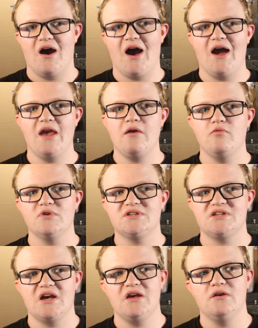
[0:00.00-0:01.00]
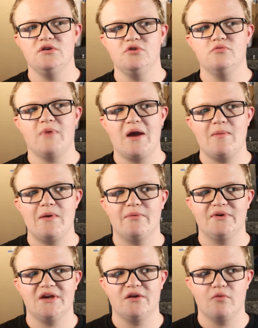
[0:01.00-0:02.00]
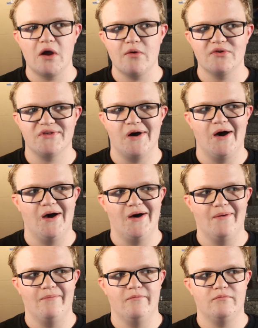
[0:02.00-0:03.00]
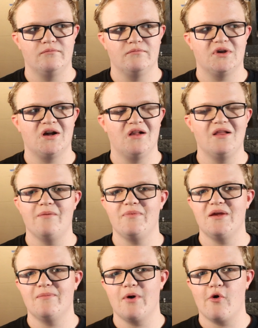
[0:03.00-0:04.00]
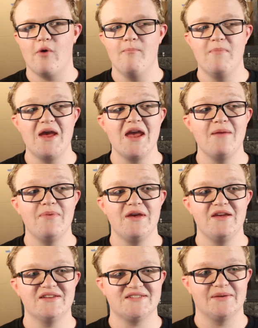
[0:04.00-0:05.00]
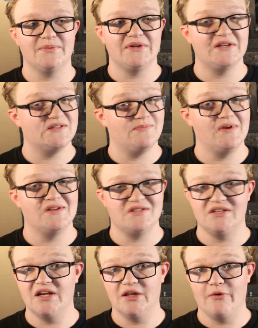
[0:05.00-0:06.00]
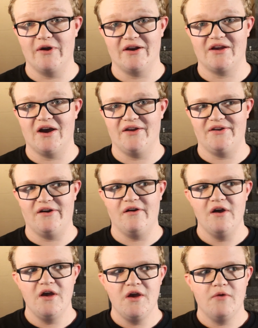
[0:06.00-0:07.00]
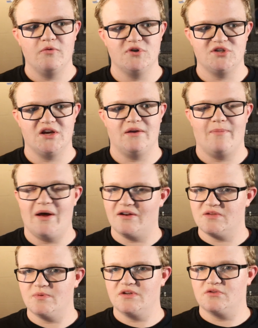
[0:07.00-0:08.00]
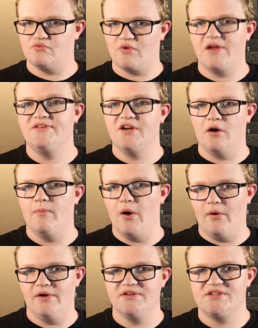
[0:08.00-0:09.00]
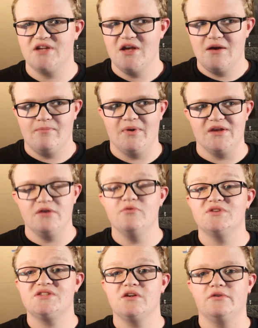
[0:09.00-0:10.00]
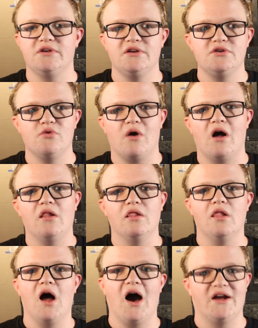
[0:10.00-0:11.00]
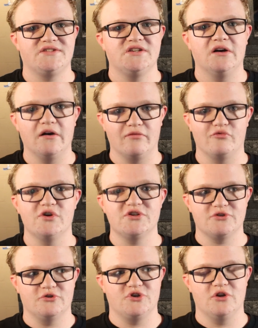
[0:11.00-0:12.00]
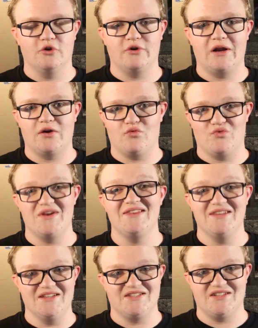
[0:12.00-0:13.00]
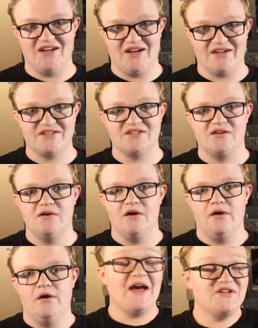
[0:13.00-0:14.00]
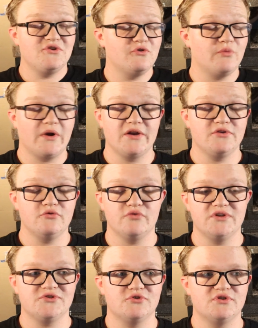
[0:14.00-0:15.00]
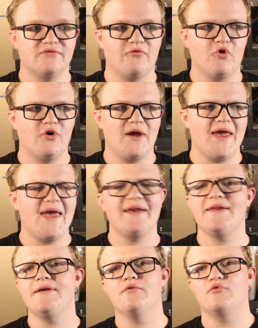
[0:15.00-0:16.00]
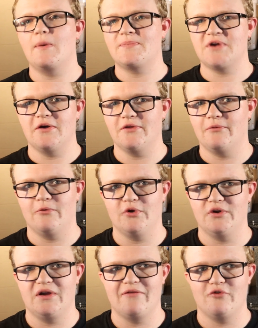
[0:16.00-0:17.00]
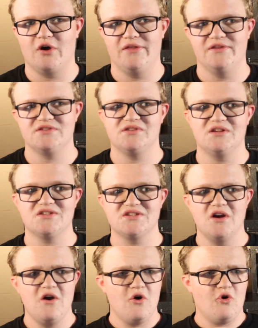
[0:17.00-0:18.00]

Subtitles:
I would say you might be able to get away with a Colombian boa, maybe something as big as a yellow anaconda, which get about as big as red-tailed boas, but you would still need to do a lot of research and learn how to read these snakes, as you would want to do research for any reptile that we're going to cover on this list,